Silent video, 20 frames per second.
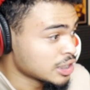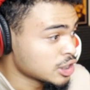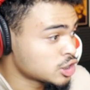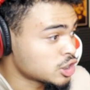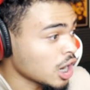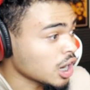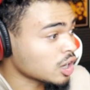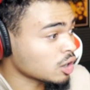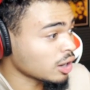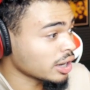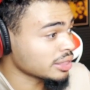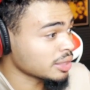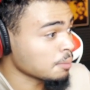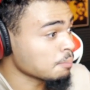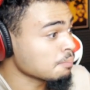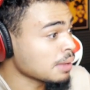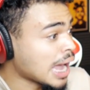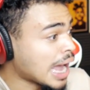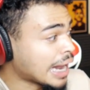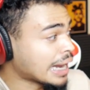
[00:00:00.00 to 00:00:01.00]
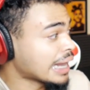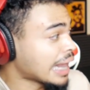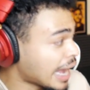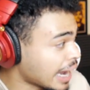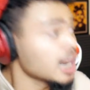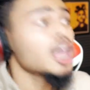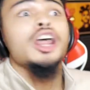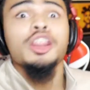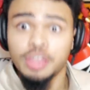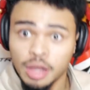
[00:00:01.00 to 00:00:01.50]
Sakurai, the mad
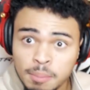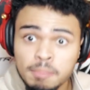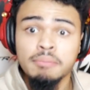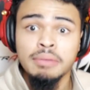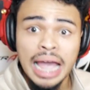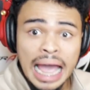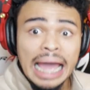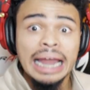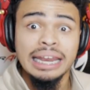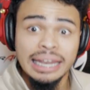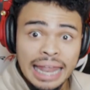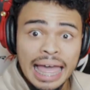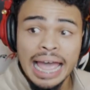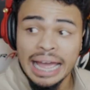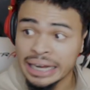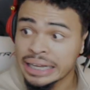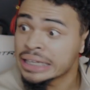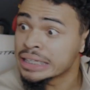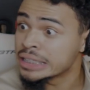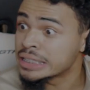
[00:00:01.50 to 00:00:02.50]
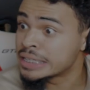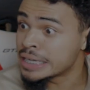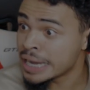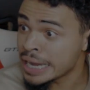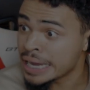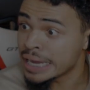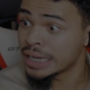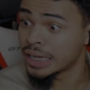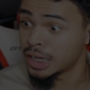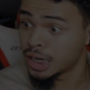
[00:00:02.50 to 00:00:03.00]
lad
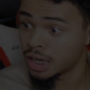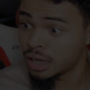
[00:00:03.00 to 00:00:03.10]
indeed. Go